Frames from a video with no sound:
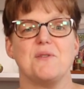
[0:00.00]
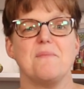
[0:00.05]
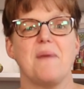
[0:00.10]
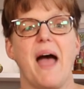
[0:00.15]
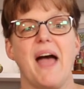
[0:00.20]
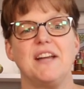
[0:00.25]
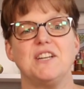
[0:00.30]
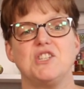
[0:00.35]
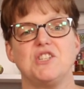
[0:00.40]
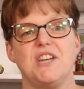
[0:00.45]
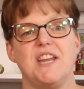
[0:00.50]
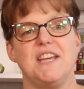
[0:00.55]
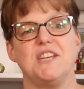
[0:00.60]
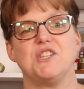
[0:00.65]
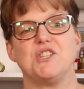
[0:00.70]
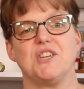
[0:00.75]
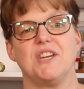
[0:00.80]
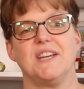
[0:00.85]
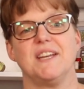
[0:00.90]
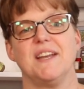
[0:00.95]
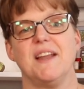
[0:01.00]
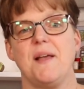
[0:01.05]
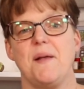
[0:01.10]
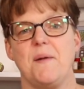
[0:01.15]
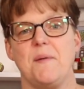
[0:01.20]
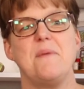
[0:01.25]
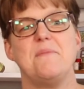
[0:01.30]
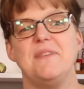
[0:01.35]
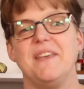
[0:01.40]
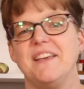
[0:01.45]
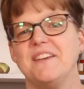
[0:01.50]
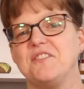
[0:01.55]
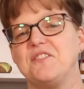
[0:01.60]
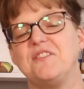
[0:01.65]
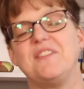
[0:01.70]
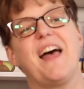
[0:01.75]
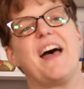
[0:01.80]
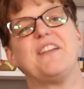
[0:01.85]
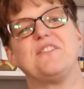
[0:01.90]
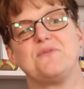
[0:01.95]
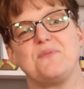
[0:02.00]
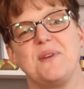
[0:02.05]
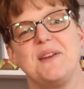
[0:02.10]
imagination, because that's